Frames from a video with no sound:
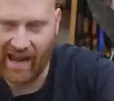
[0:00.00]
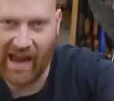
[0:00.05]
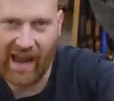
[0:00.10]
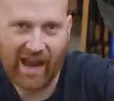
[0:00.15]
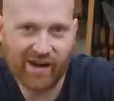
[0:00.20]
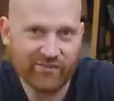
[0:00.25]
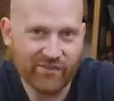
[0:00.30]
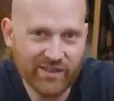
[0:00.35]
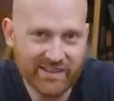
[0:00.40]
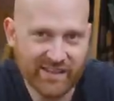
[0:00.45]

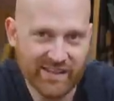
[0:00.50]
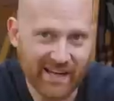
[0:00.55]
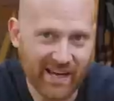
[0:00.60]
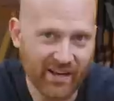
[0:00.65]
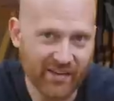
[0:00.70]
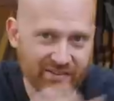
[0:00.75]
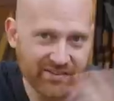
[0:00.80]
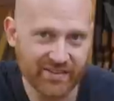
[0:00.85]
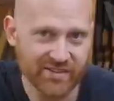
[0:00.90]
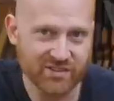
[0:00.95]
Everything
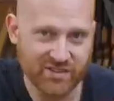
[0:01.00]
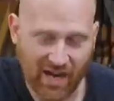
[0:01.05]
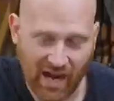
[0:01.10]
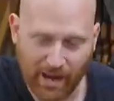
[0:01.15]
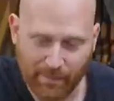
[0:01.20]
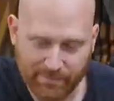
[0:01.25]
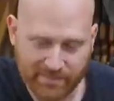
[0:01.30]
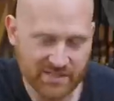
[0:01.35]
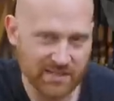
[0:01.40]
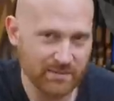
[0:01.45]
else in the
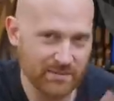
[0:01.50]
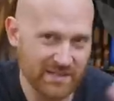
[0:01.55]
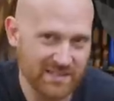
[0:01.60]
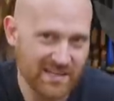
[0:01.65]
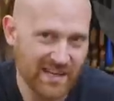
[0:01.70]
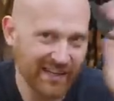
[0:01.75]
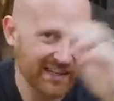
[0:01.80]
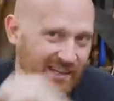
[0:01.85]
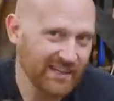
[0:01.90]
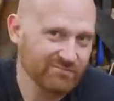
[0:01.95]
shop is going to be
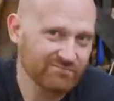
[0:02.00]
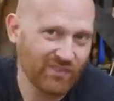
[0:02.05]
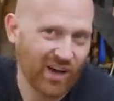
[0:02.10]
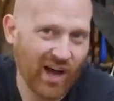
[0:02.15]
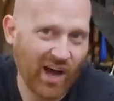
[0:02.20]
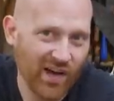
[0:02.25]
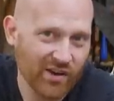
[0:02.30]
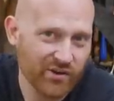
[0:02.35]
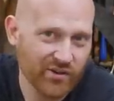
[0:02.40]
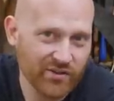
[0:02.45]
taking a
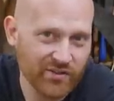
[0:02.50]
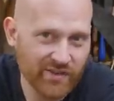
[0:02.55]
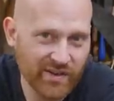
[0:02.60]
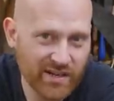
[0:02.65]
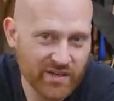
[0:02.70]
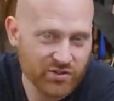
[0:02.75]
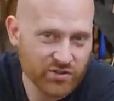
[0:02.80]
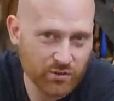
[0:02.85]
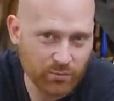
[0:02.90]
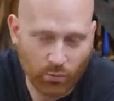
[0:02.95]
hundredth of an
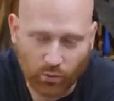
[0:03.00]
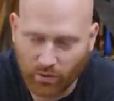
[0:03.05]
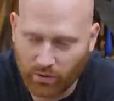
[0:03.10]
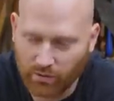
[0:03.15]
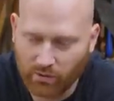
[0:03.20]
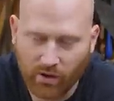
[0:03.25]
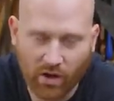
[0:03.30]
inch or more.